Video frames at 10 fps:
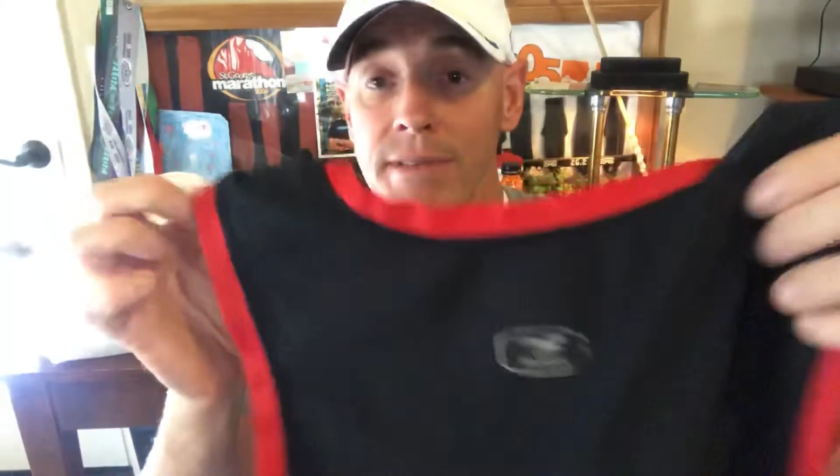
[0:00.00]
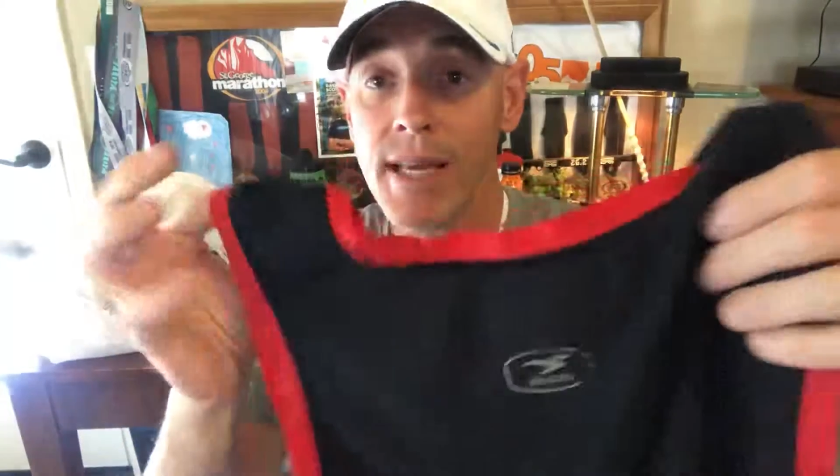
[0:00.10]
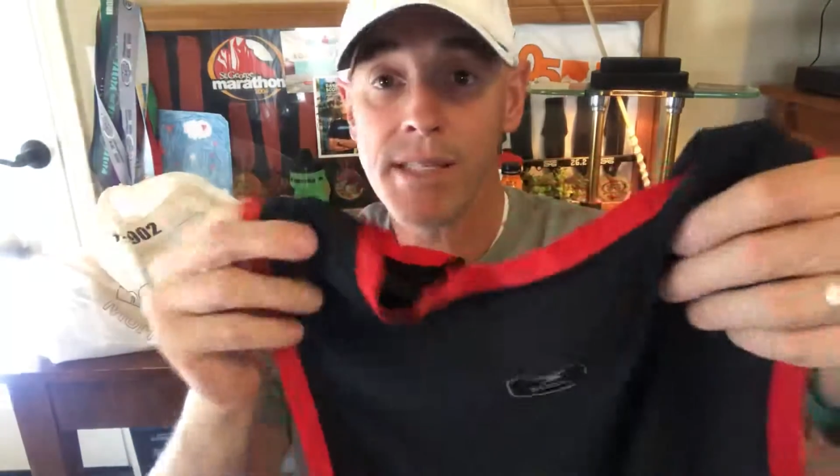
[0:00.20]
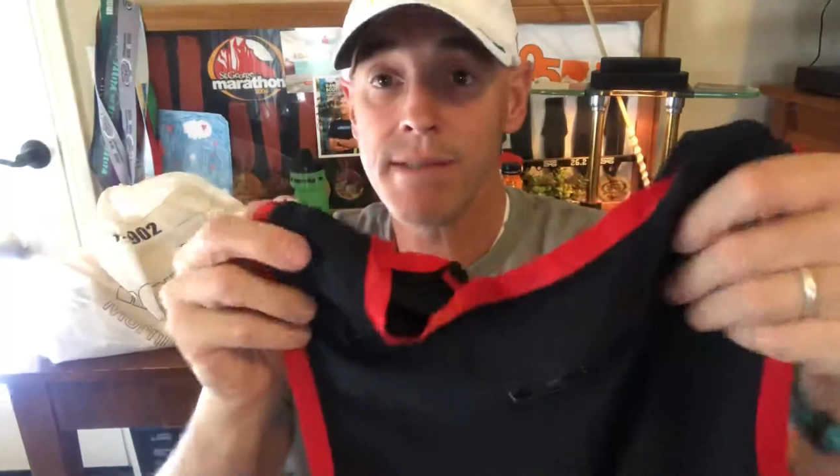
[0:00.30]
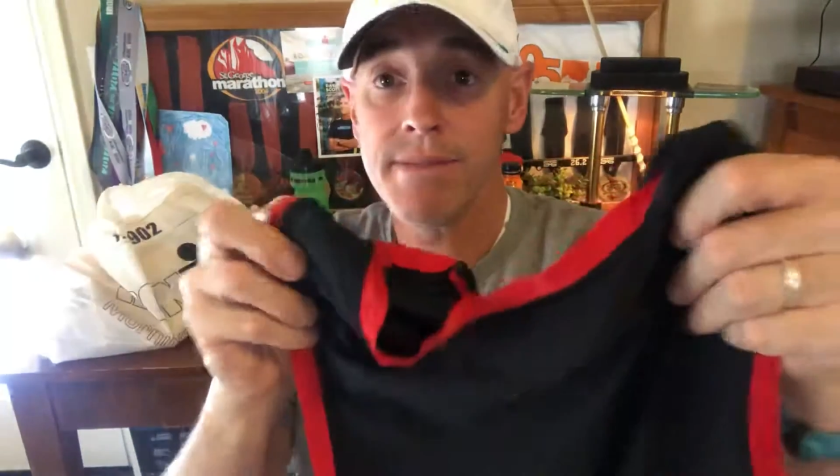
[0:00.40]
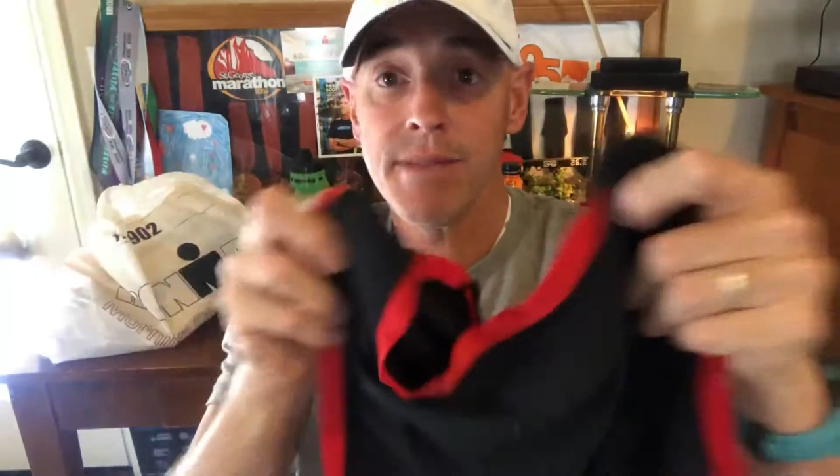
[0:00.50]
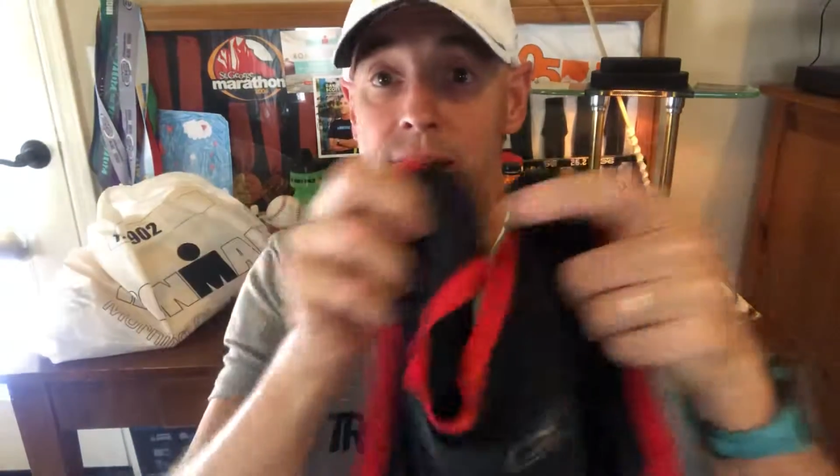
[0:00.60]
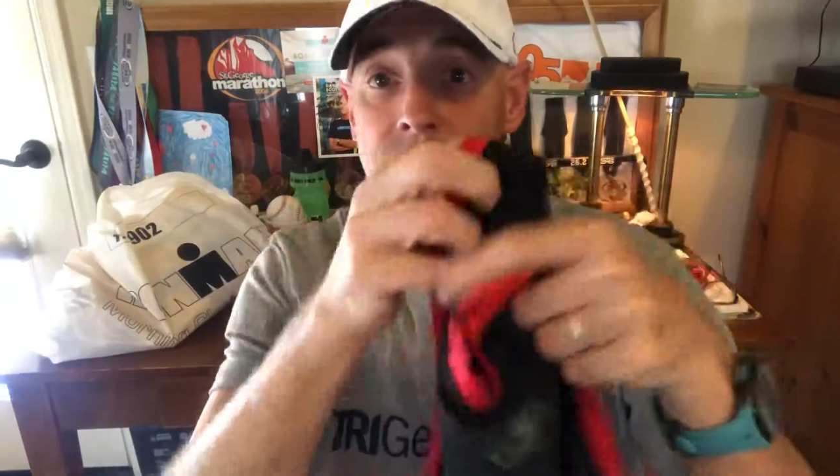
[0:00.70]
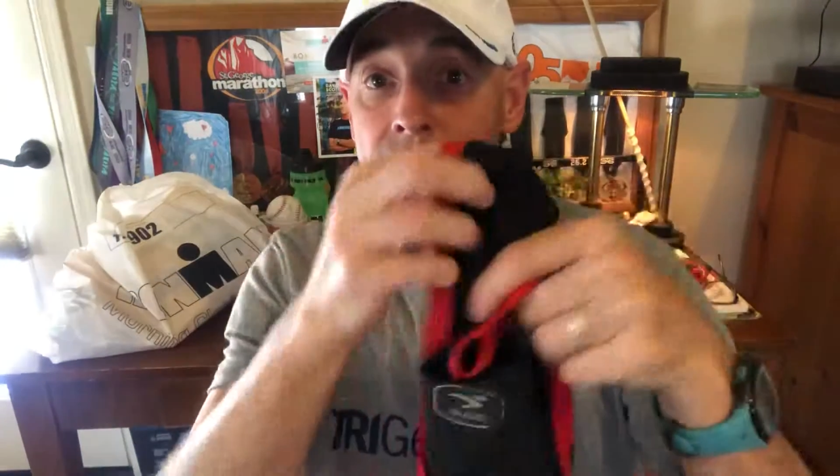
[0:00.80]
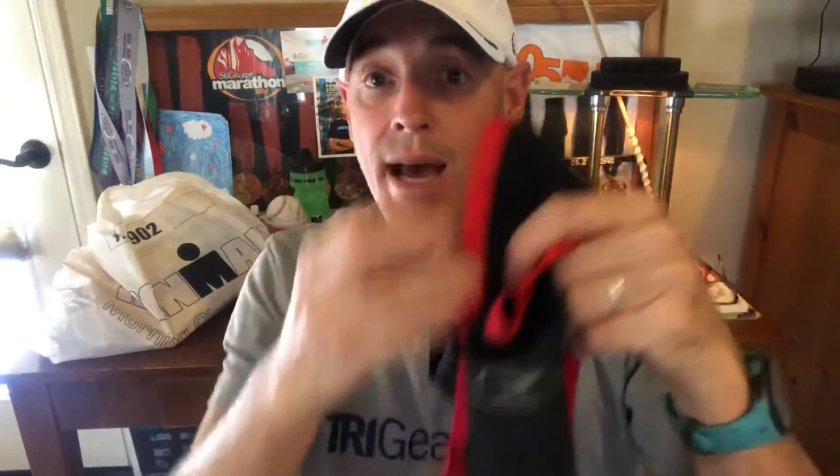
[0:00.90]
doesn't
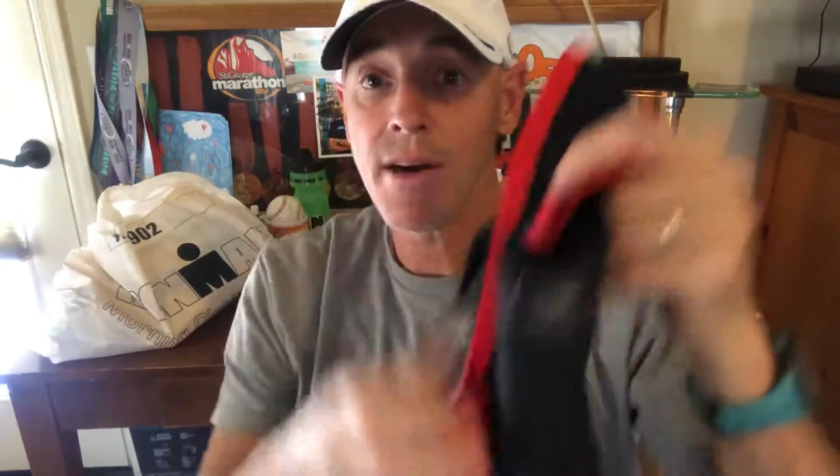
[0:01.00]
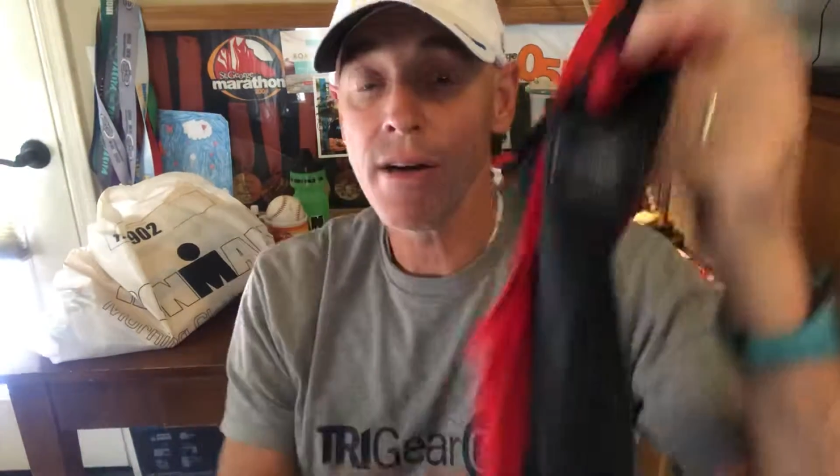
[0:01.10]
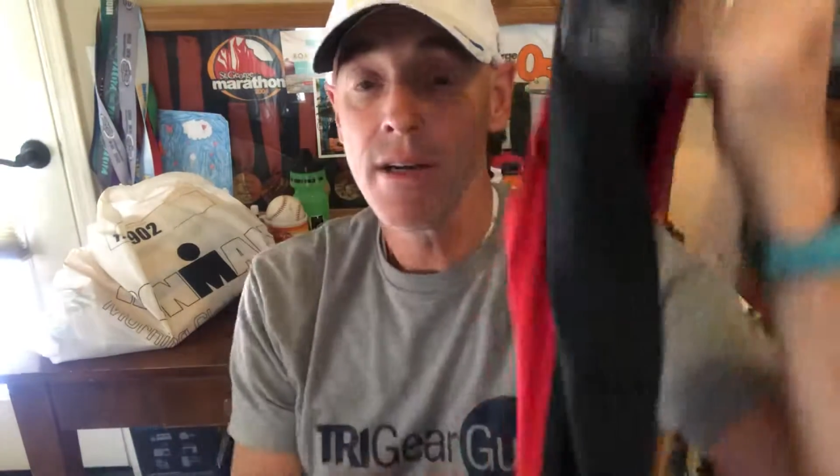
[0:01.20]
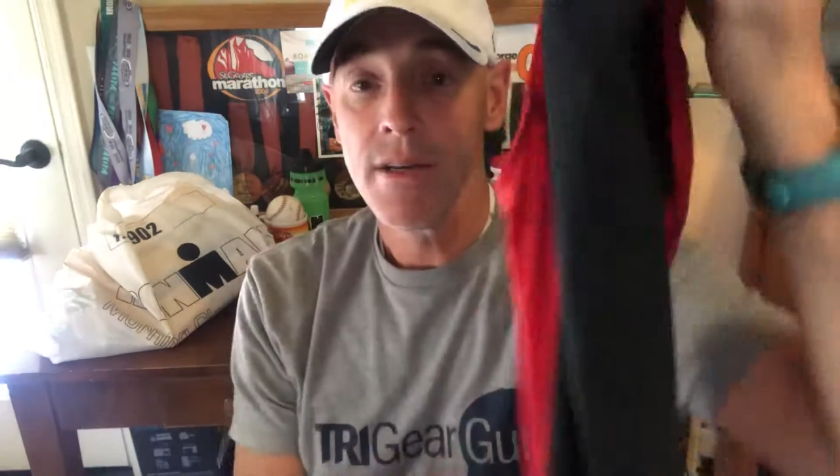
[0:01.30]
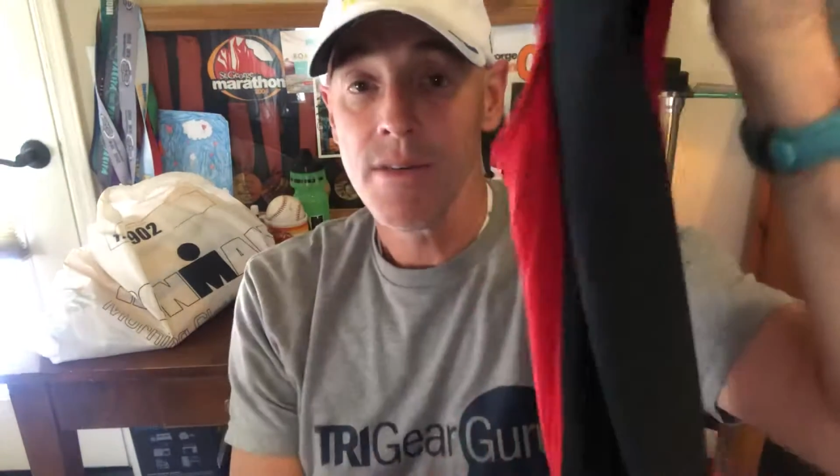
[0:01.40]
matter.